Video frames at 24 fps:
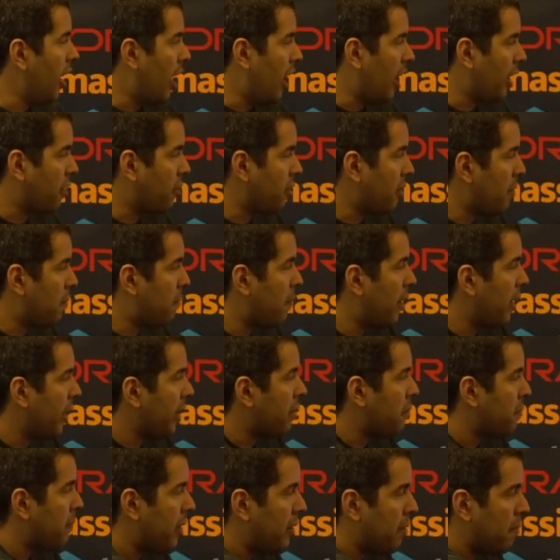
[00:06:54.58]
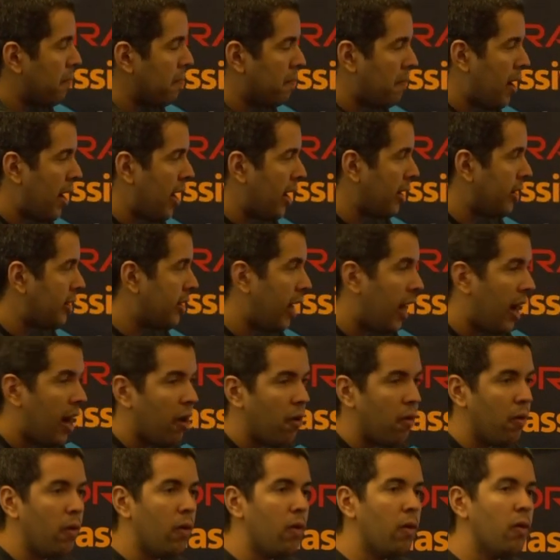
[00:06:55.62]
I'm gonna break my, my
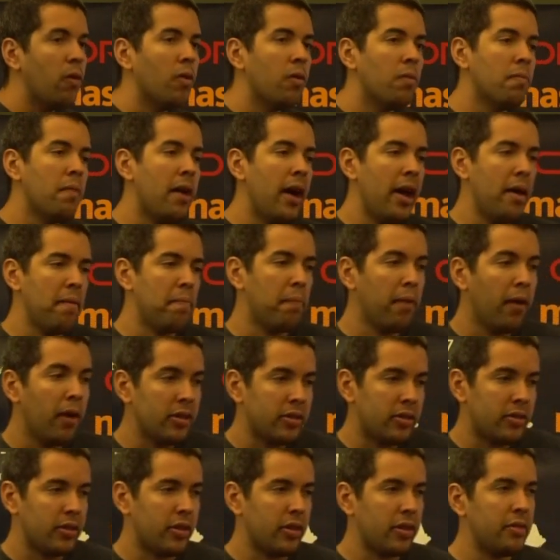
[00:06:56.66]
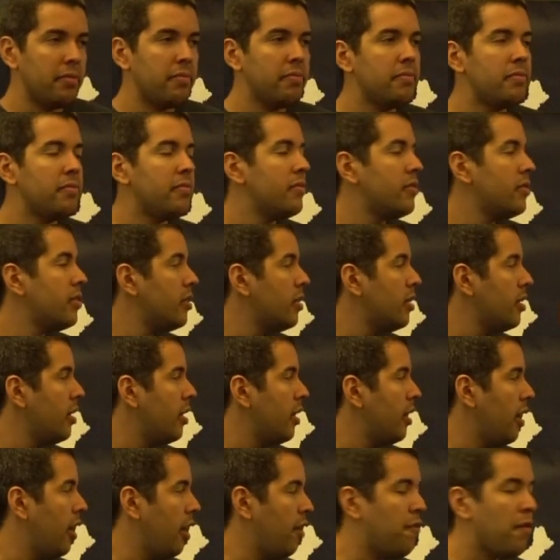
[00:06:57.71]
tile or my repository.
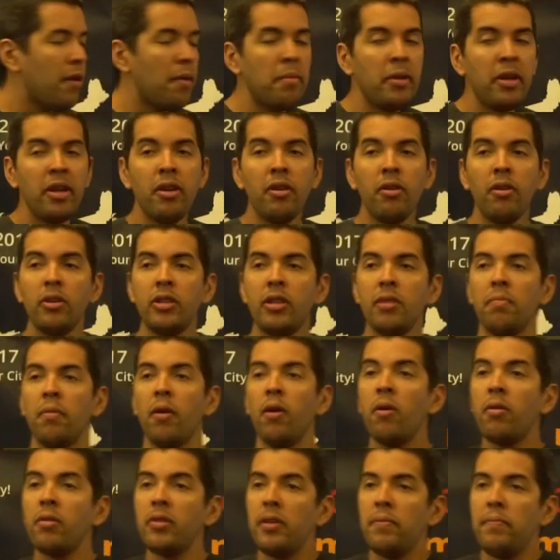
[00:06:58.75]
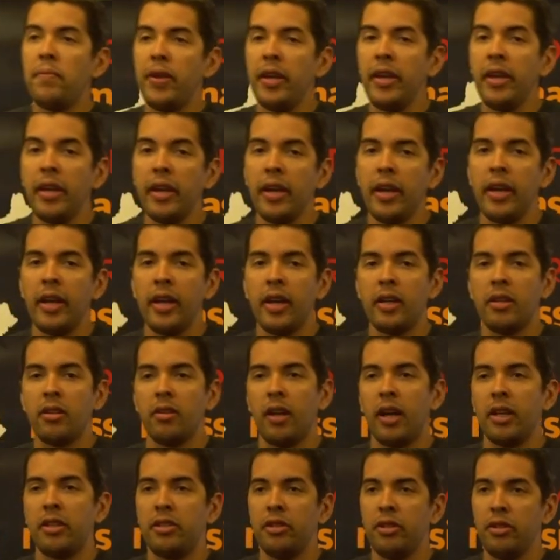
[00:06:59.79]
If I'm using MongoDB and I'd
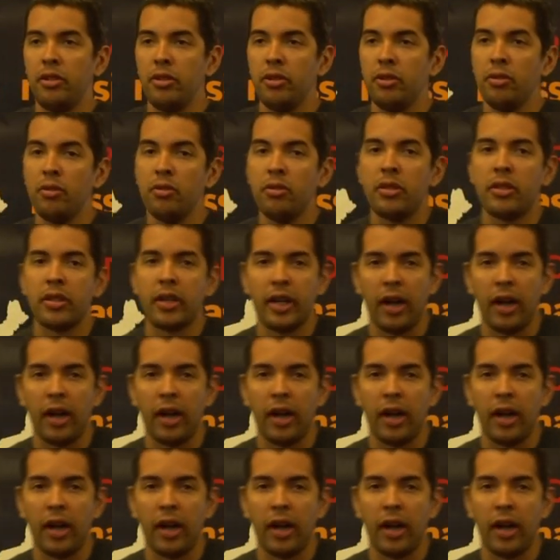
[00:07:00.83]
like to use